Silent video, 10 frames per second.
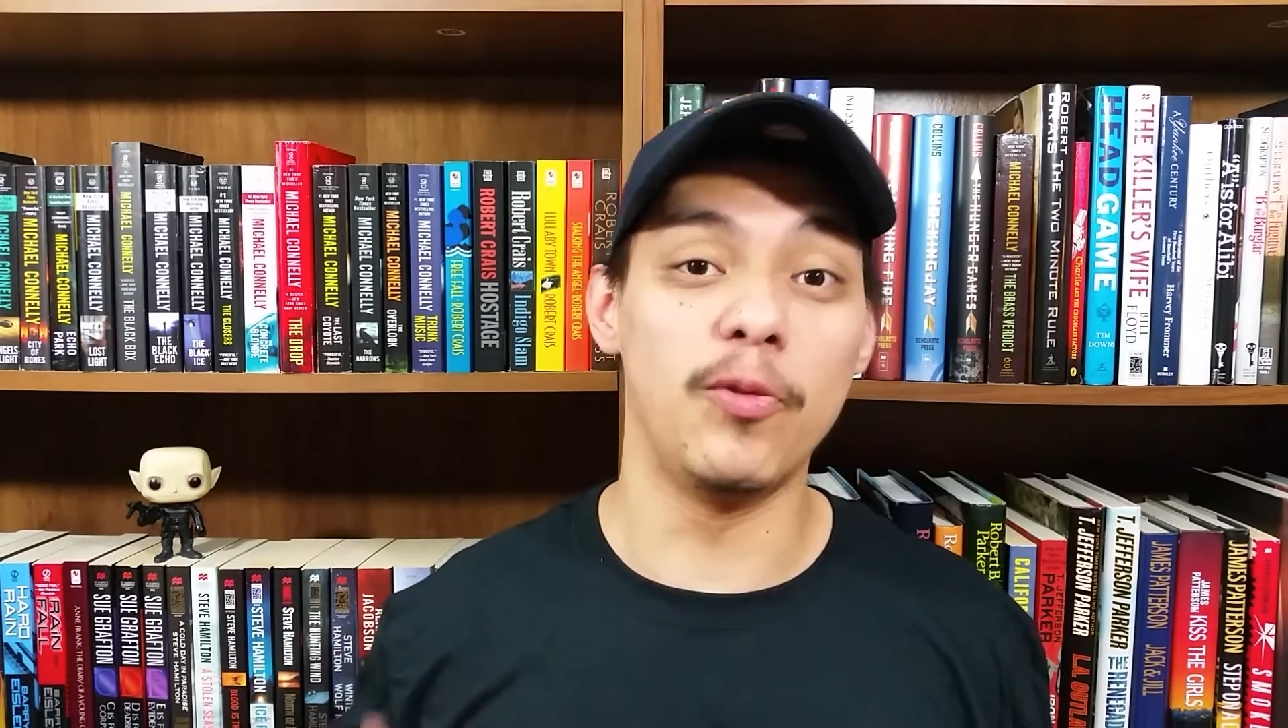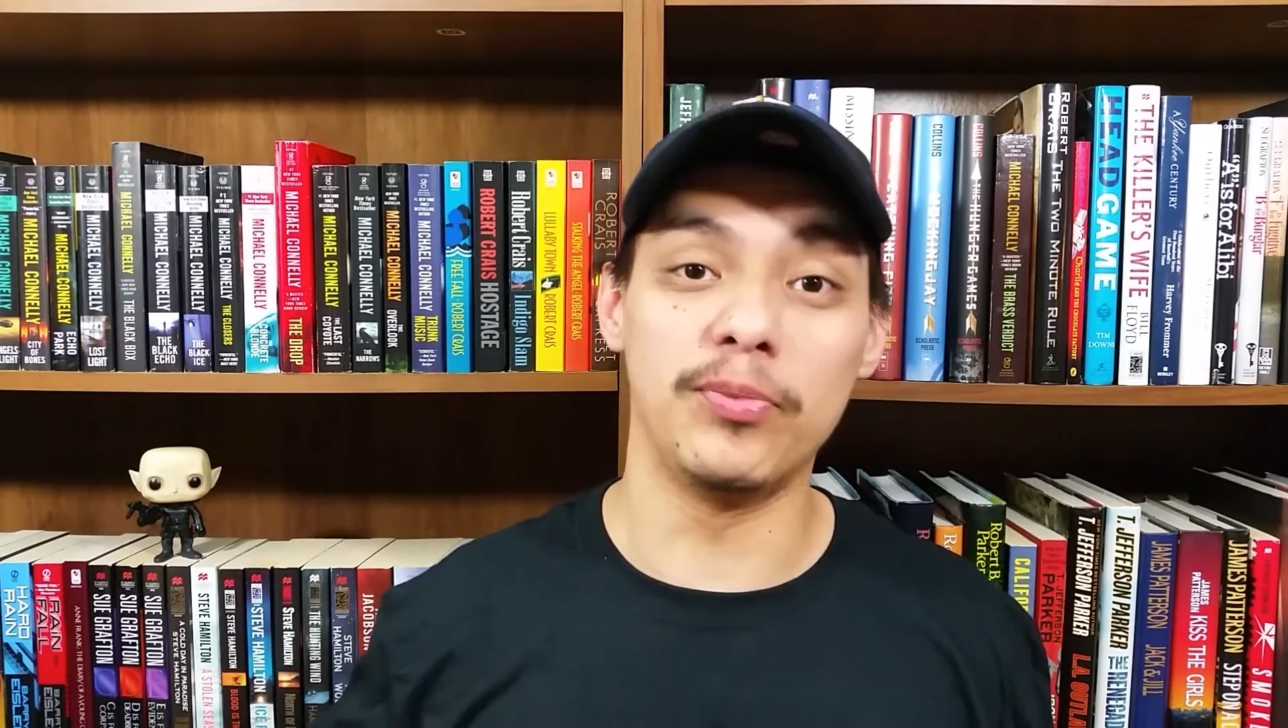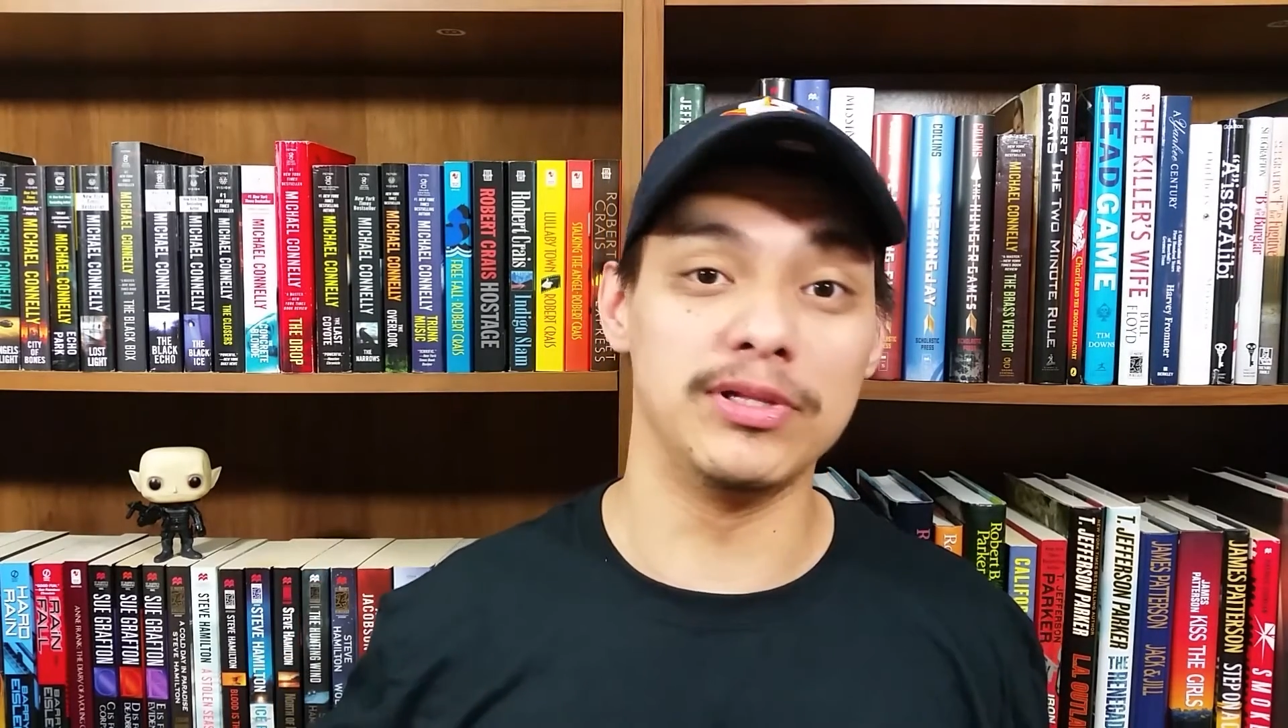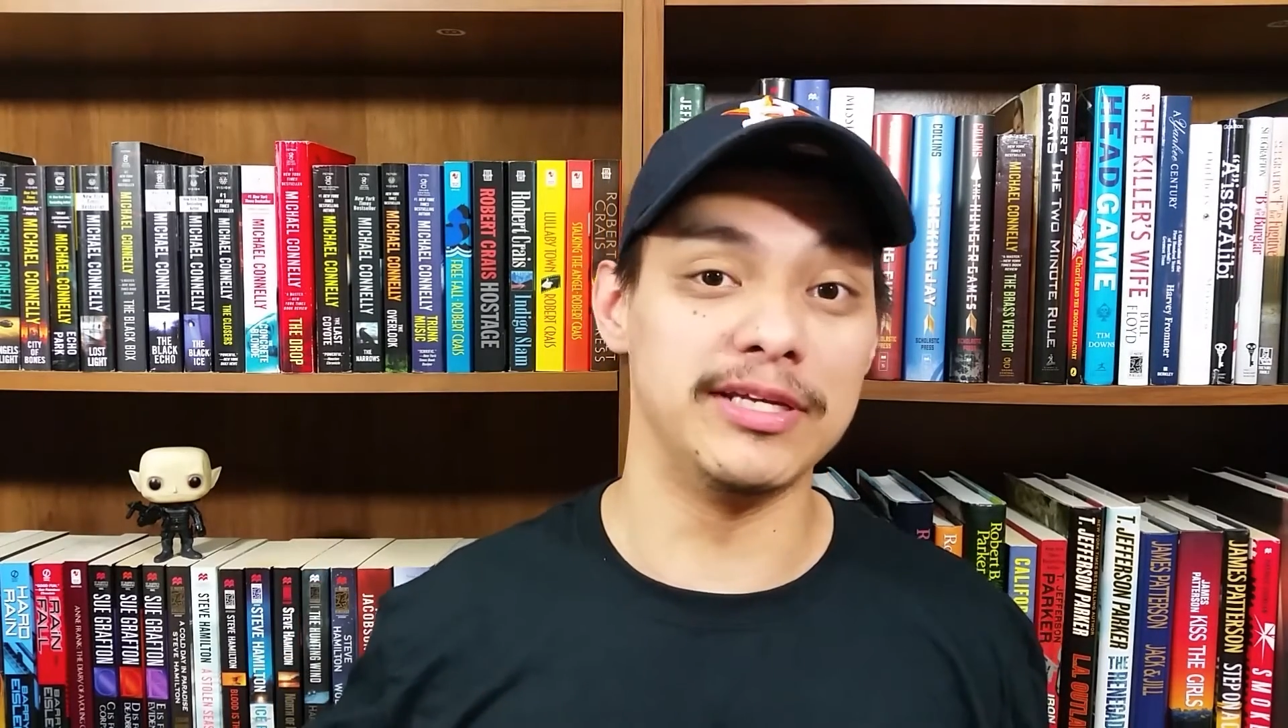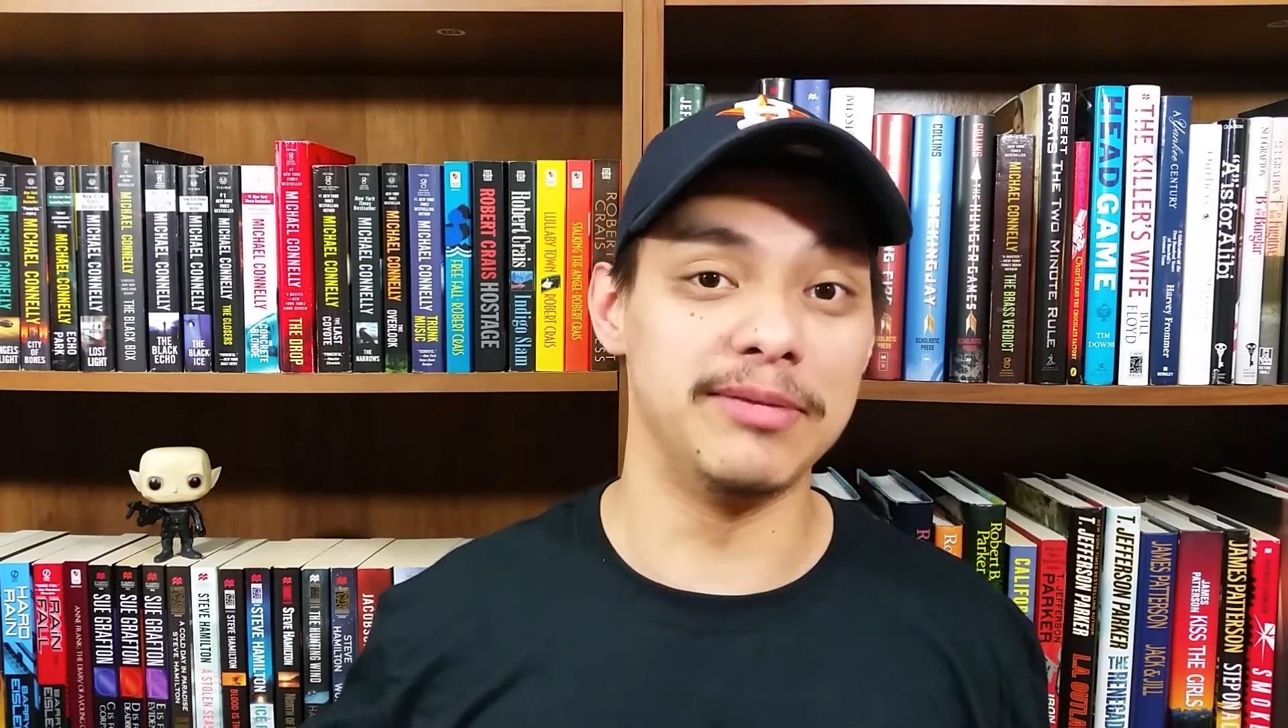
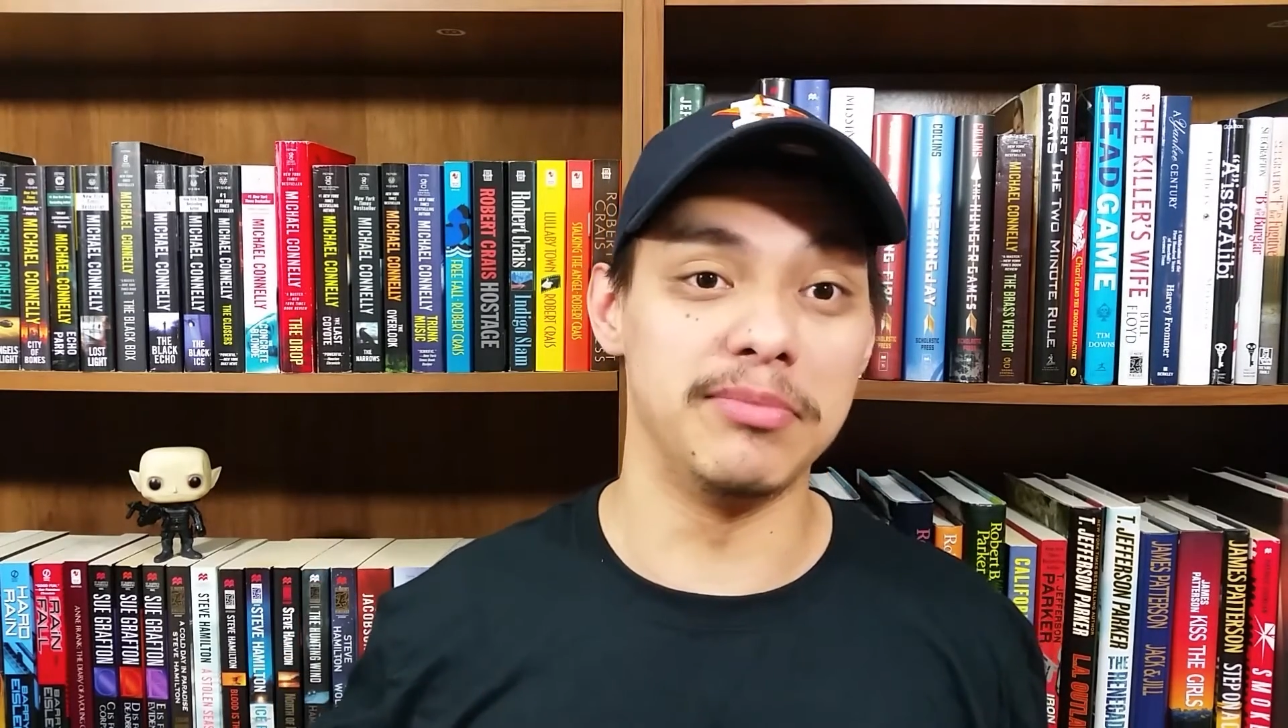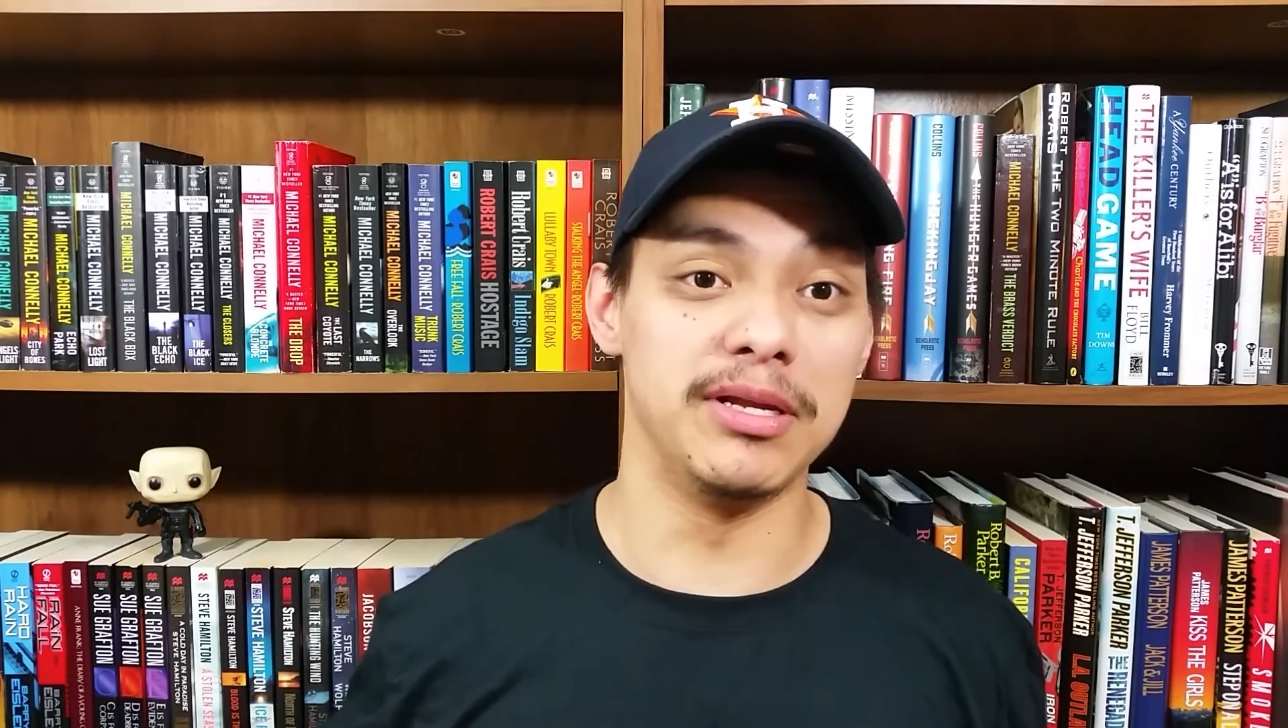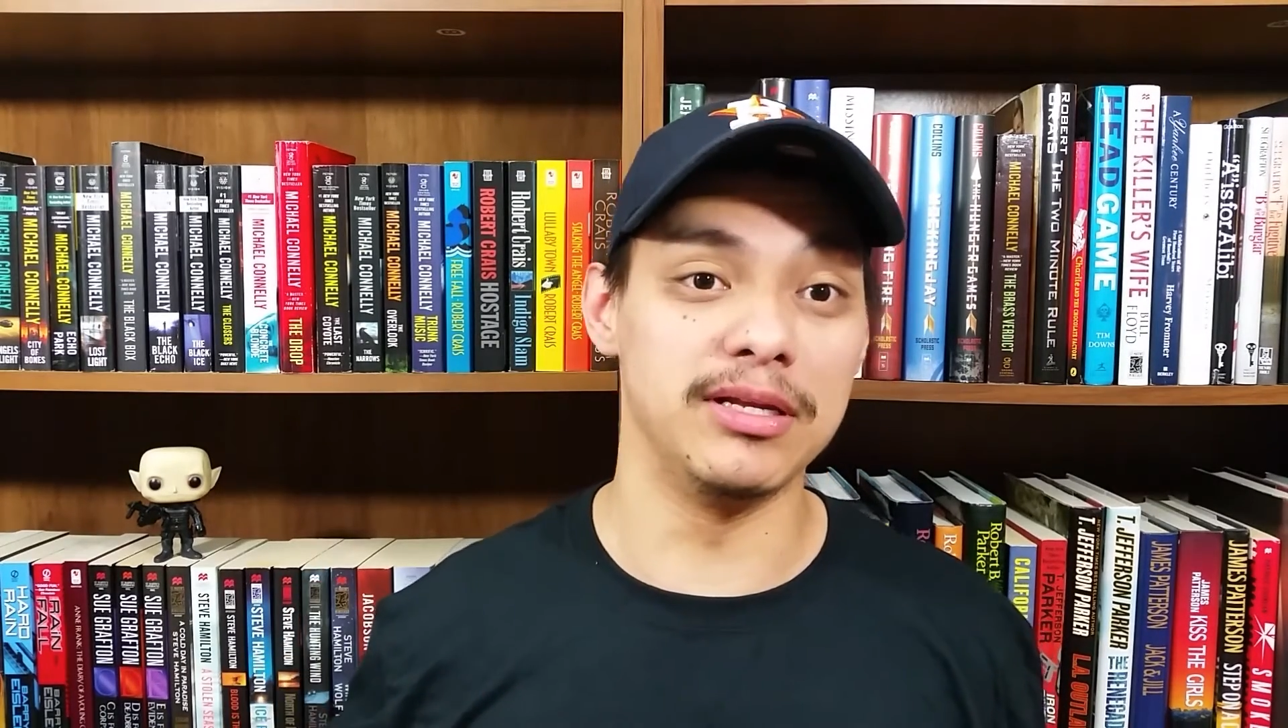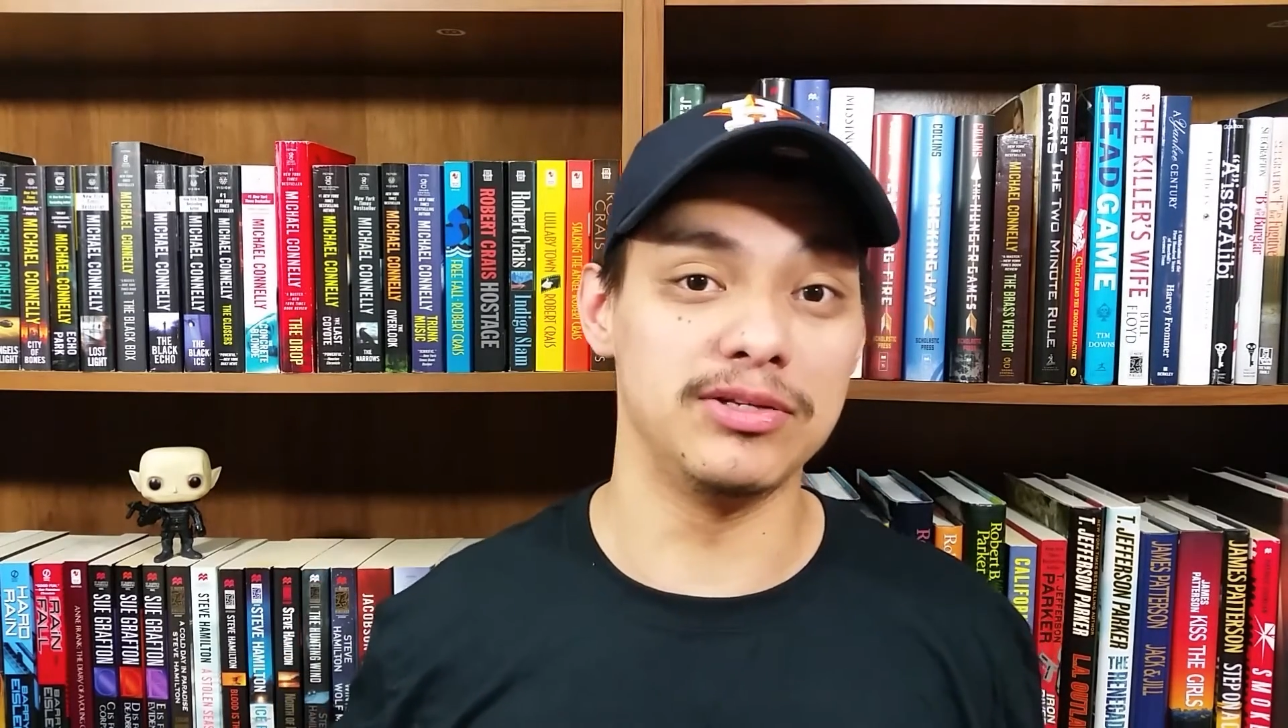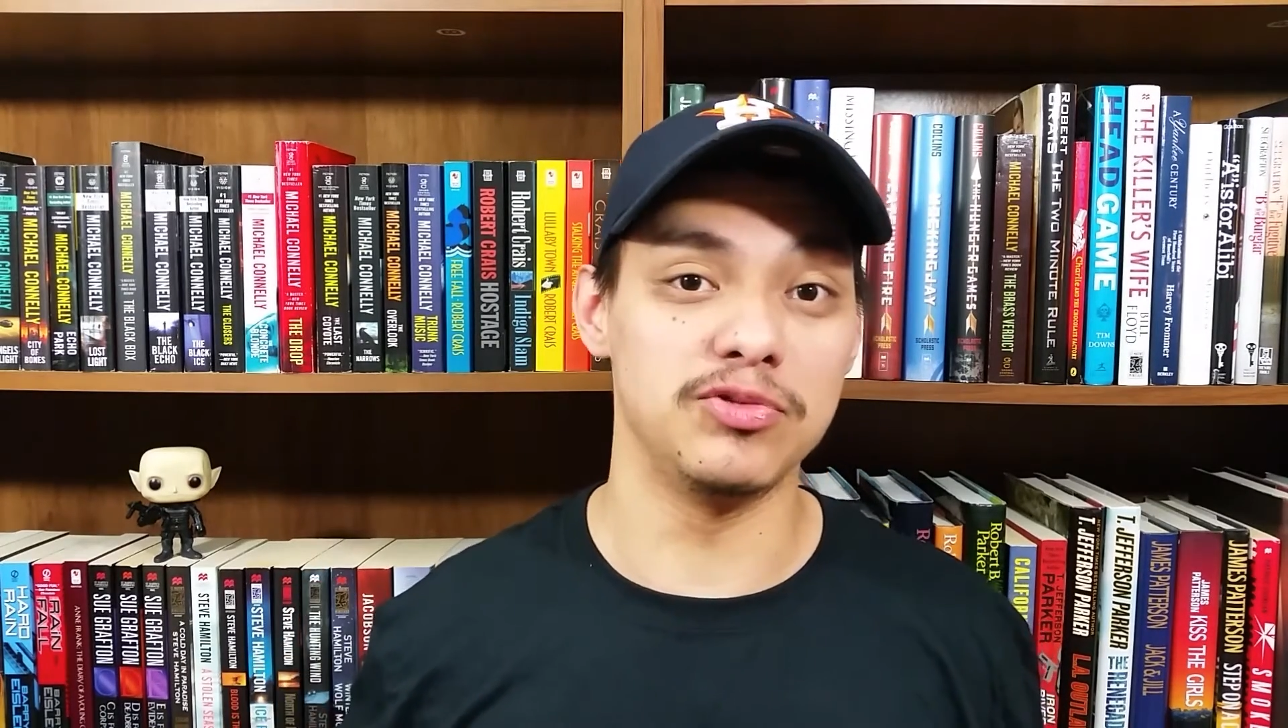openly admitting